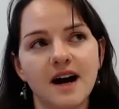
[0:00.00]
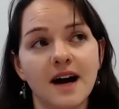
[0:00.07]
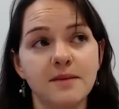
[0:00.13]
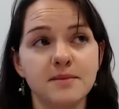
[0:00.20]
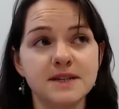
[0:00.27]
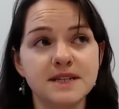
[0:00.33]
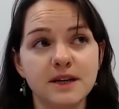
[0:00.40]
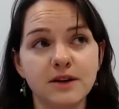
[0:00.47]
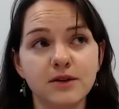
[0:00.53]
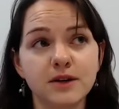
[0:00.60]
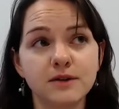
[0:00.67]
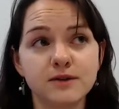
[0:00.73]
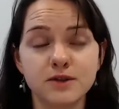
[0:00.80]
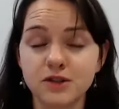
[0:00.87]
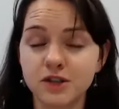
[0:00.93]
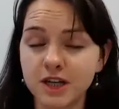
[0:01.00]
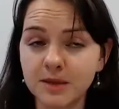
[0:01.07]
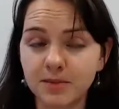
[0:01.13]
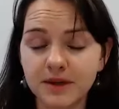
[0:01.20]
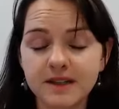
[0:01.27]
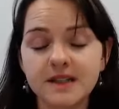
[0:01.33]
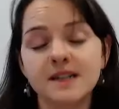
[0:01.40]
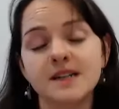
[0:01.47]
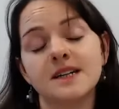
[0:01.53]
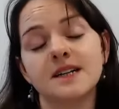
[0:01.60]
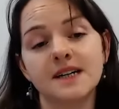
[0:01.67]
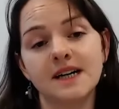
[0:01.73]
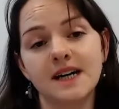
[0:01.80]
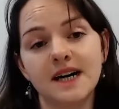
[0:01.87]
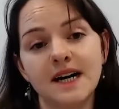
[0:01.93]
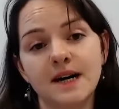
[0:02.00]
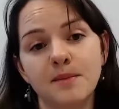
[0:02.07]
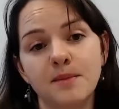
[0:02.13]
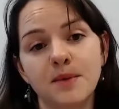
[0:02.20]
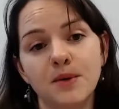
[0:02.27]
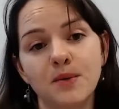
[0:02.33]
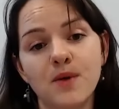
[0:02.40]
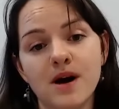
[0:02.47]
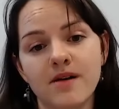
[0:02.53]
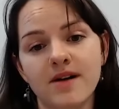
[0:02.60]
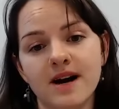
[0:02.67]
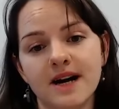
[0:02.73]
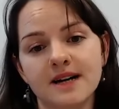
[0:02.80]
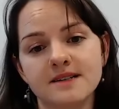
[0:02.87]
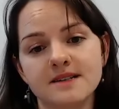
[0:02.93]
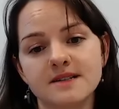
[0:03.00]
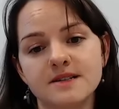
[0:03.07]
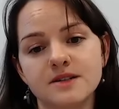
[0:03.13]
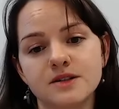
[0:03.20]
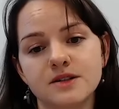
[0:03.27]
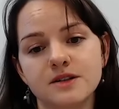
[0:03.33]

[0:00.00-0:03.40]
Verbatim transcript: and materials are cheap, whereas